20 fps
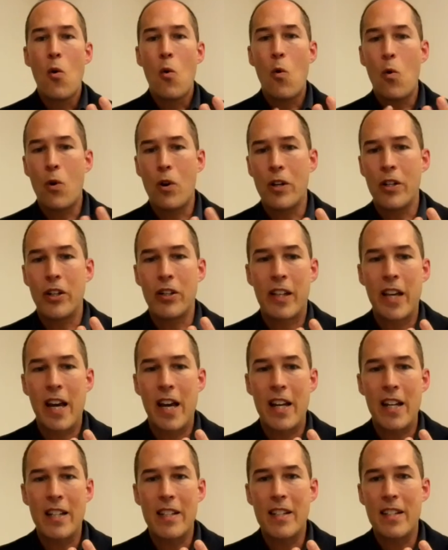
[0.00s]
or you're
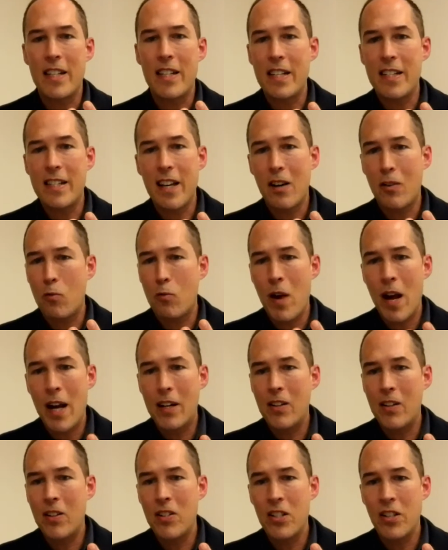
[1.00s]
getting detailed
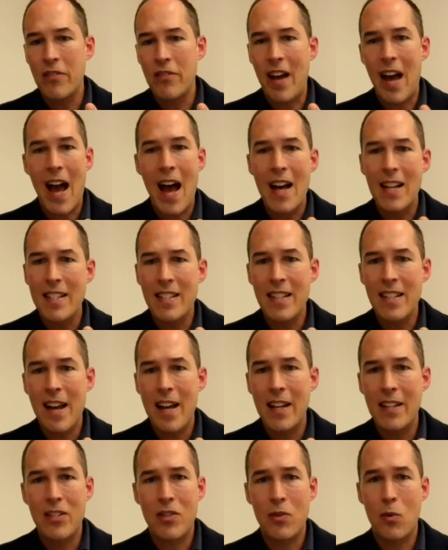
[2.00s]
records of
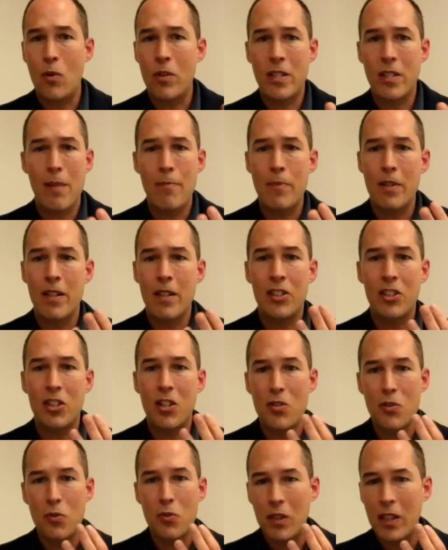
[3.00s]
assets or something that
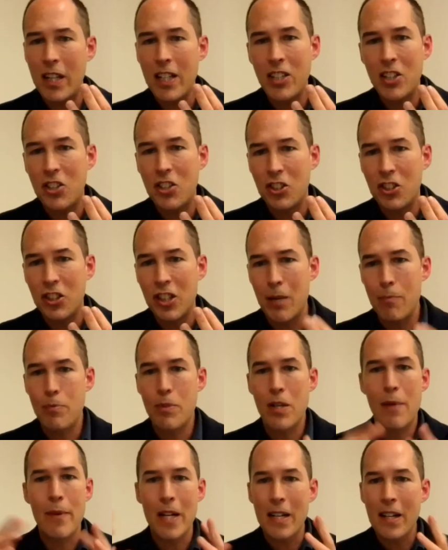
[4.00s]
shows relationships.
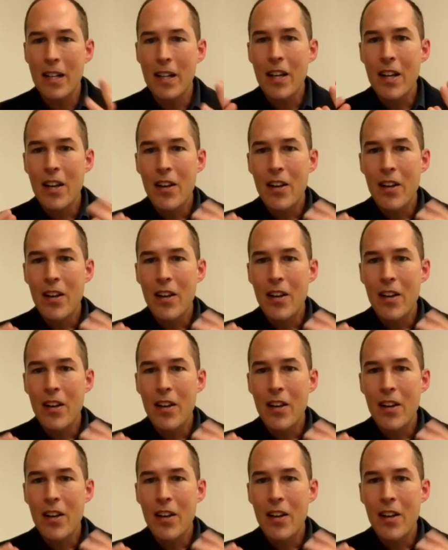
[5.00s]
I mean,